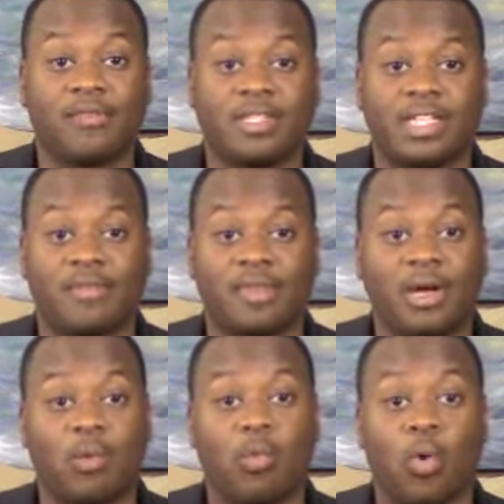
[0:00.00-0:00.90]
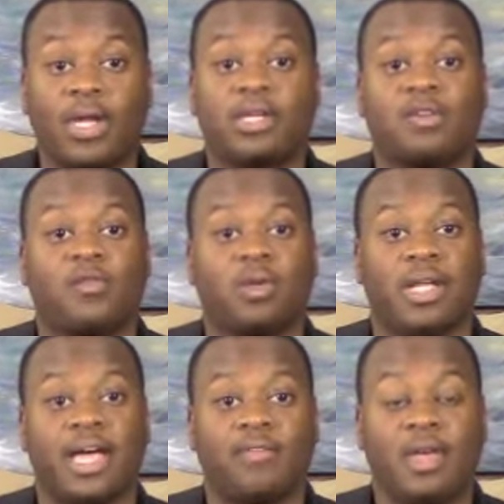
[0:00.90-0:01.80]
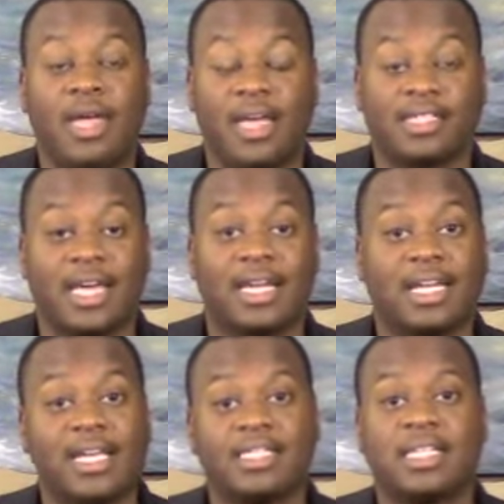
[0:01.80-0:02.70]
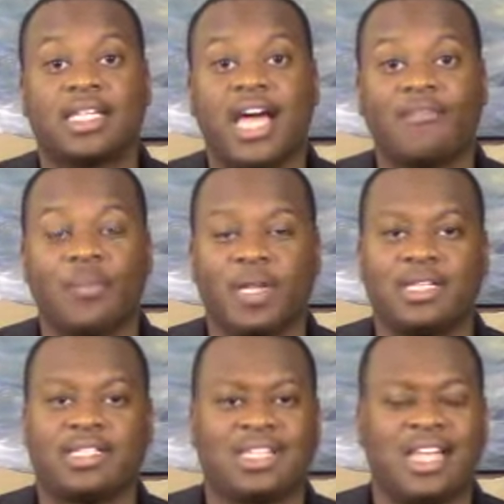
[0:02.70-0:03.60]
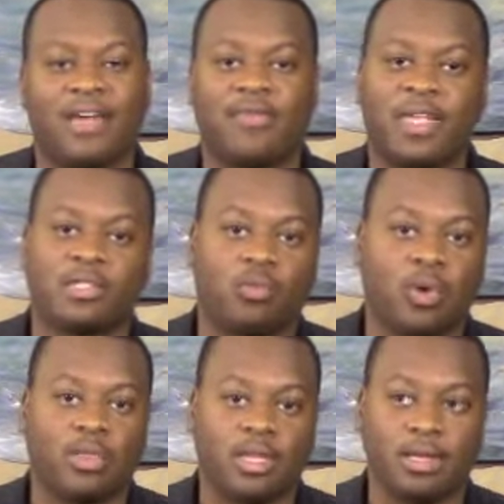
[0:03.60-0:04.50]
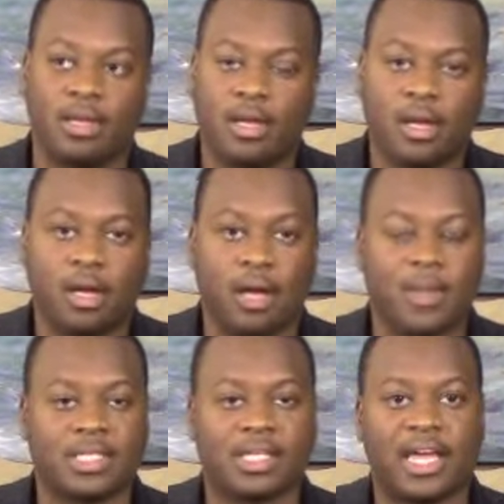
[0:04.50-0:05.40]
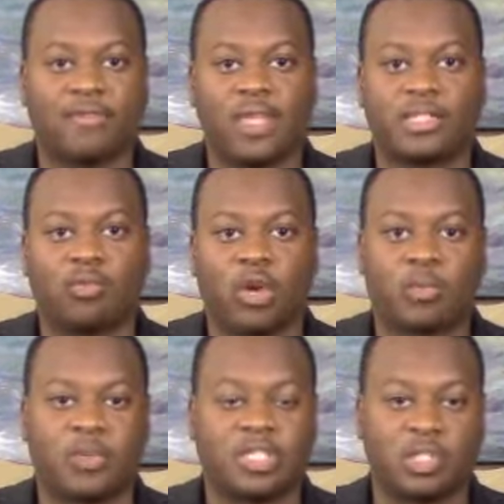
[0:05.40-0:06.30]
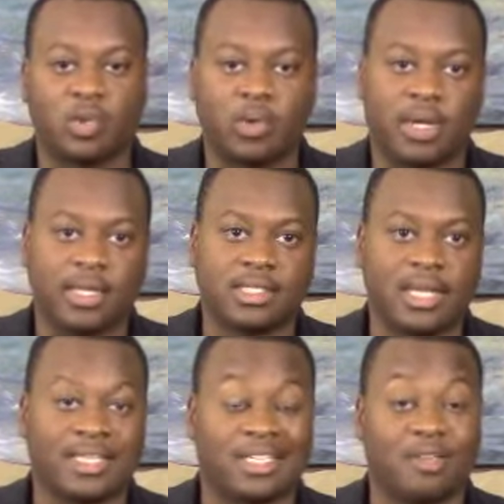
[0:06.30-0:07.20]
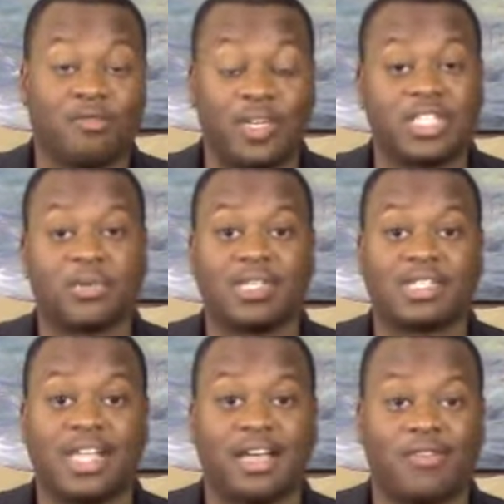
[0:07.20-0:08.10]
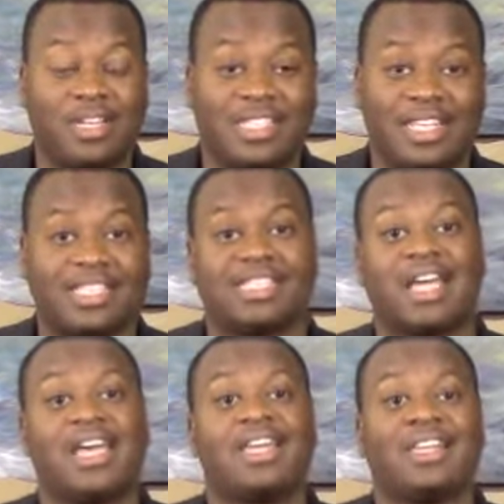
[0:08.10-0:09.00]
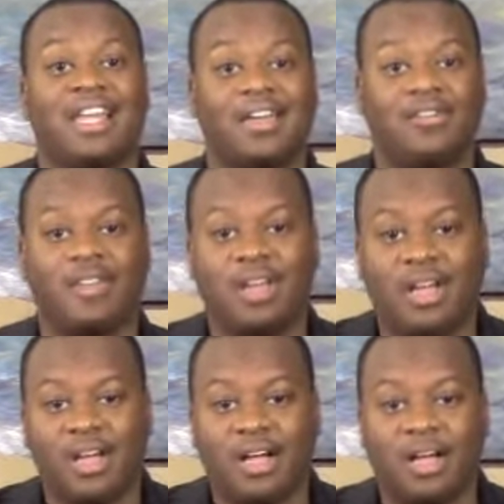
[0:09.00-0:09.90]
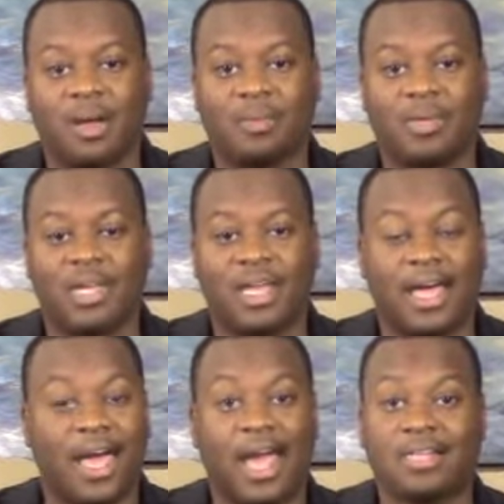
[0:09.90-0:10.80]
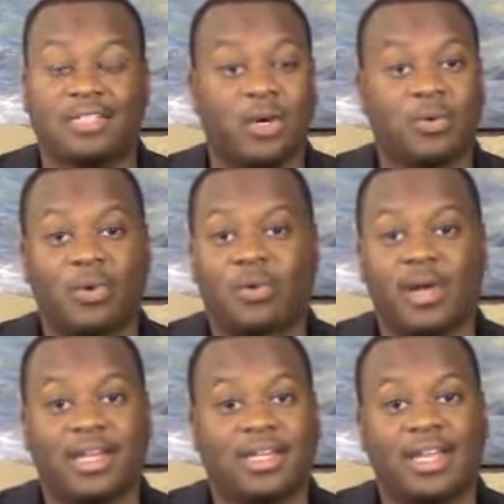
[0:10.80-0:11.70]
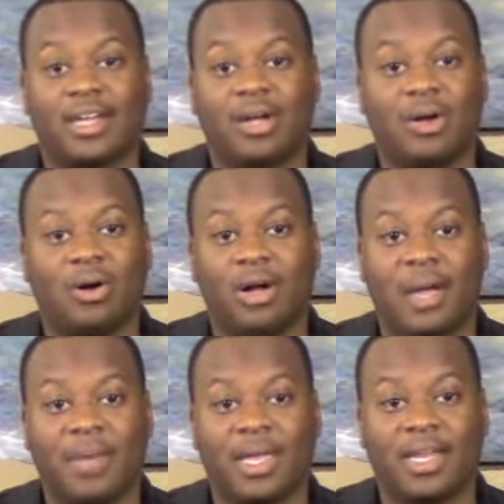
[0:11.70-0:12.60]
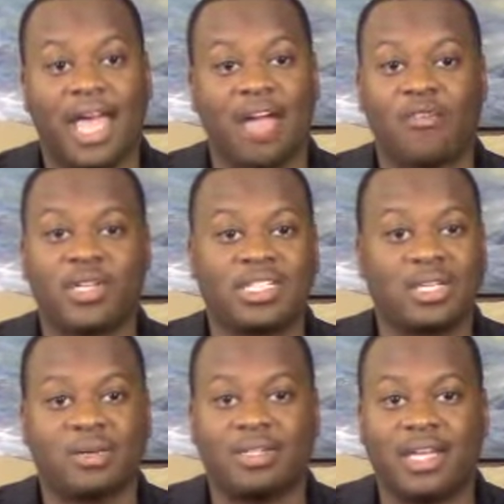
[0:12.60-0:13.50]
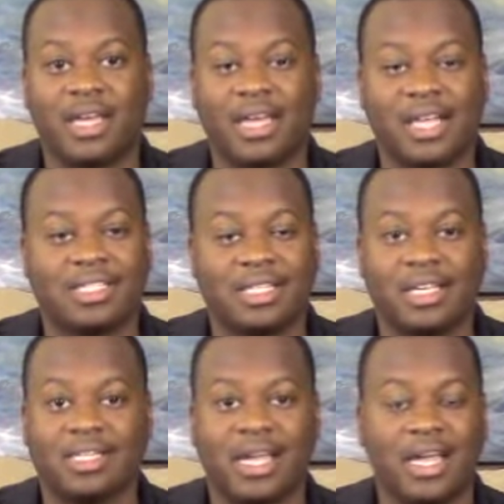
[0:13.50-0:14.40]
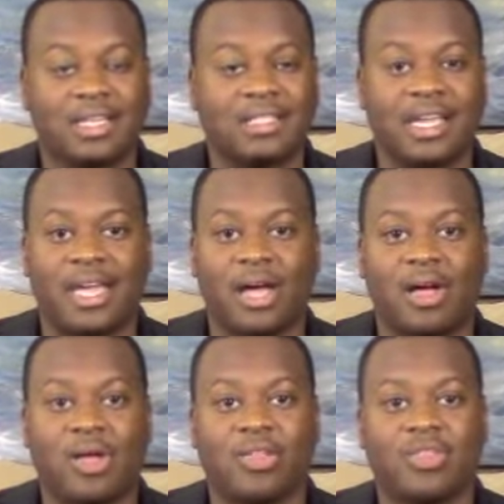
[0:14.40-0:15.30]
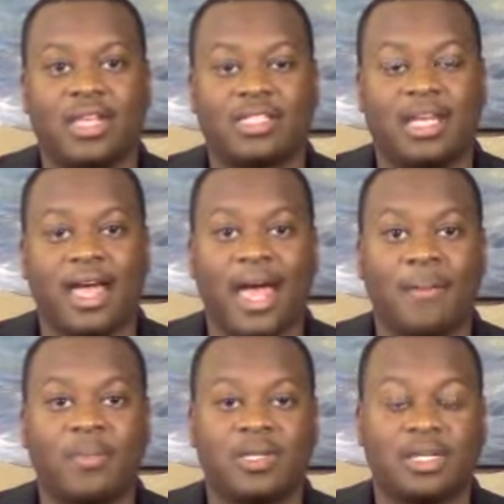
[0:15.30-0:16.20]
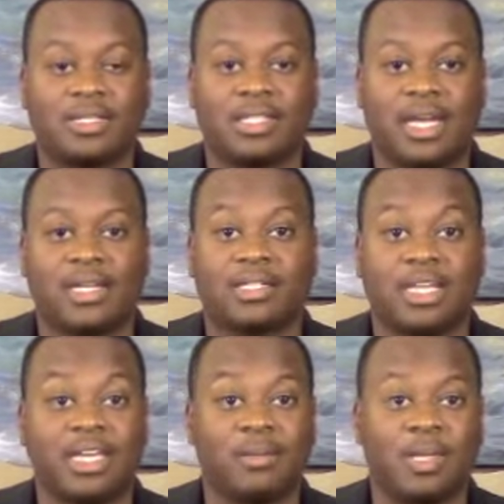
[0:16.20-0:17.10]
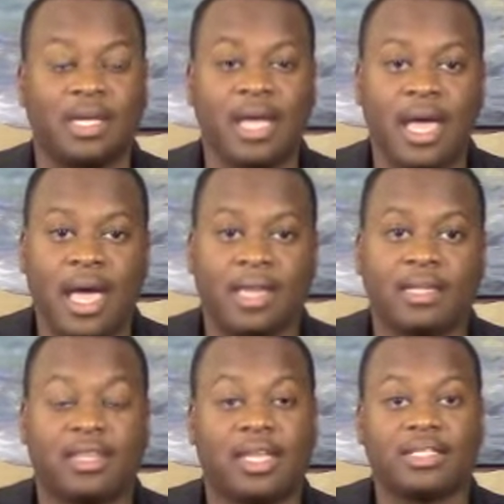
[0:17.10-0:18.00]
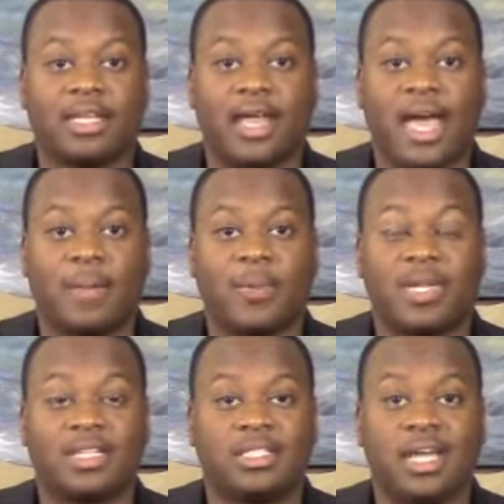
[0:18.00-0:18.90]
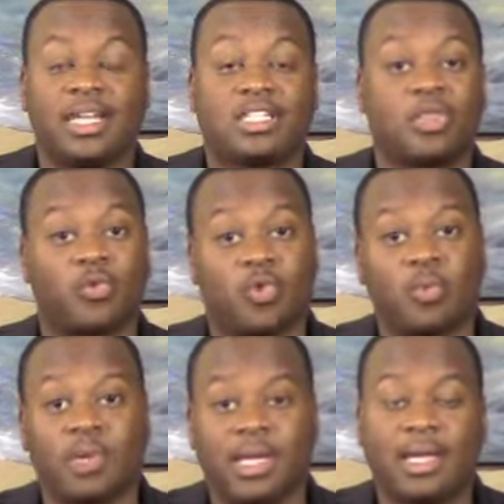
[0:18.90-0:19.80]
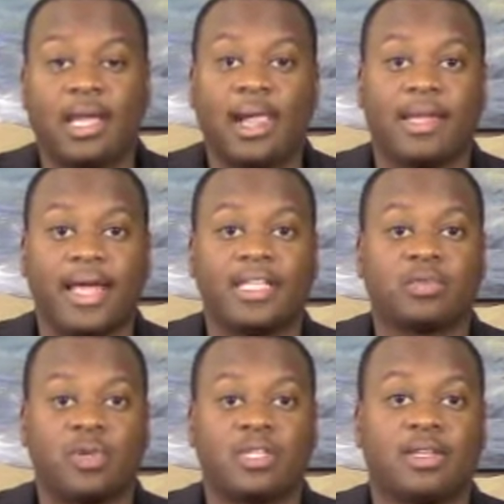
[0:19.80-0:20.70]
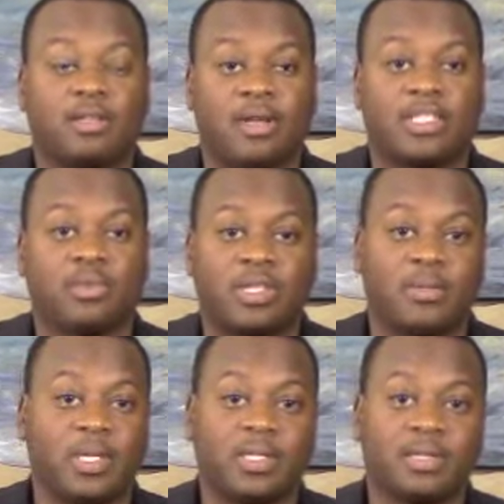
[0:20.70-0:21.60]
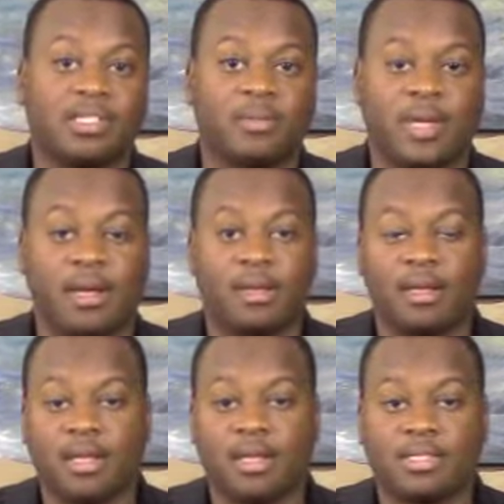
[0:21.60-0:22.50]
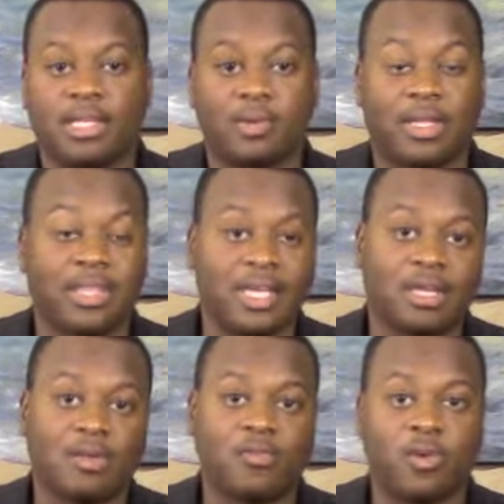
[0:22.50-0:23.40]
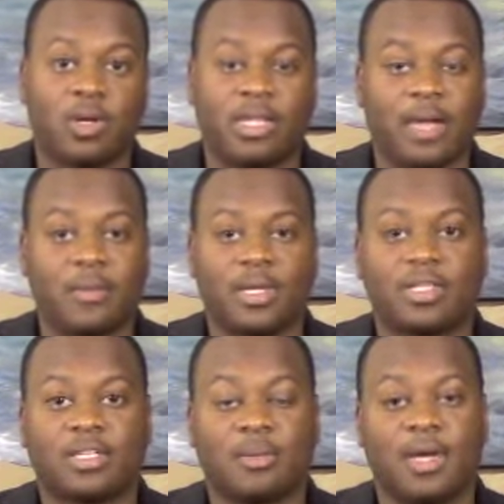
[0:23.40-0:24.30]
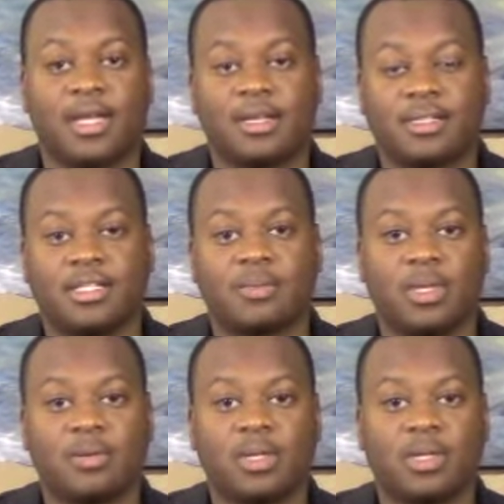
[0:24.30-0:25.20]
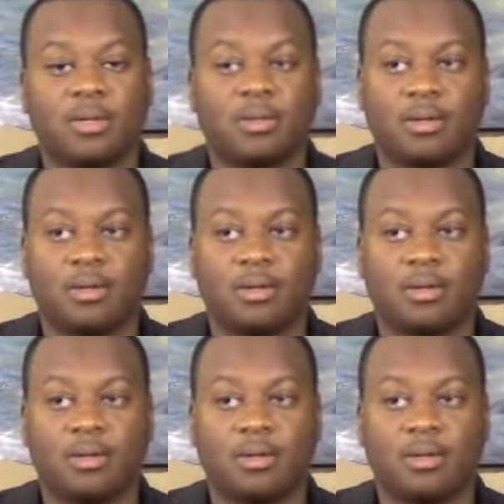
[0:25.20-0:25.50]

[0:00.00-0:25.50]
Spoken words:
It's definitely a wonderful life. It's not an easy life, but it's a life that's worth it. It's a life that's worth pursuing. It's an adventurous life, and it's an exciting life. And I don't regret it at all. I mean, every single day, I see it day in, day out, all the things that happen and change in me, and the things that happen and change through me. And that's what the big deal is about. So anyway, thank you for allowing me to share my testimony with you.